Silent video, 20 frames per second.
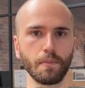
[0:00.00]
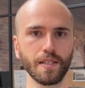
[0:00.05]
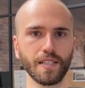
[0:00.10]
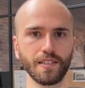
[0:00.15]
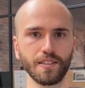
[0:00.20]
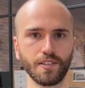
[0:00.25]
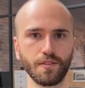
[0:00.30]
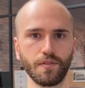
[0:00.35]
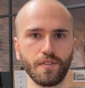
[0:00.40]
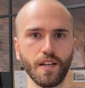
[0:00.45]

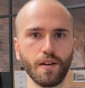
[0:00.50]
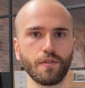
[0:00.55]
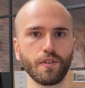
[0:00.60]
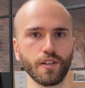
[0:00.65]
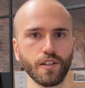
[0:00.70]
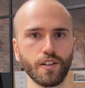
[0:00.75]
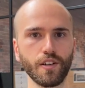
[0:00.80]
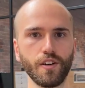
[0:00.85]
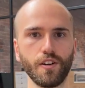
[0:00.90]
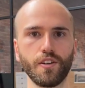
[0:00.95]
because you've never
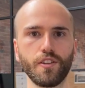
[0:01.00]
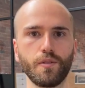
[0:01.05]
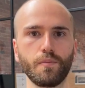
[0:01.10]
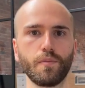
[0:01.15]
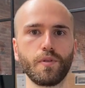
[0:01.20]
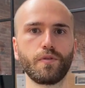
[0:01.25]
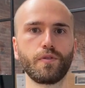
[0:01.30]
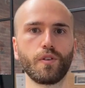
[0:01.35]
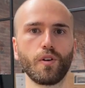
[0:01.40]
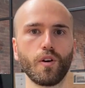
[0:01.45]
incurred them
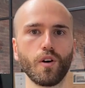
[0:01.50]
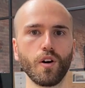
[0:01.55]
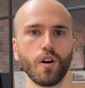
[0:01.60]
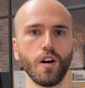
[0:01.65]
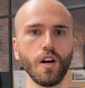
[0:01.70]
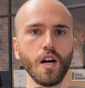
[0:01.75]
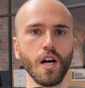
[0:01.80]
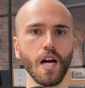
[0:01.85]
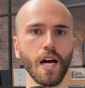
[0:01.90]
before,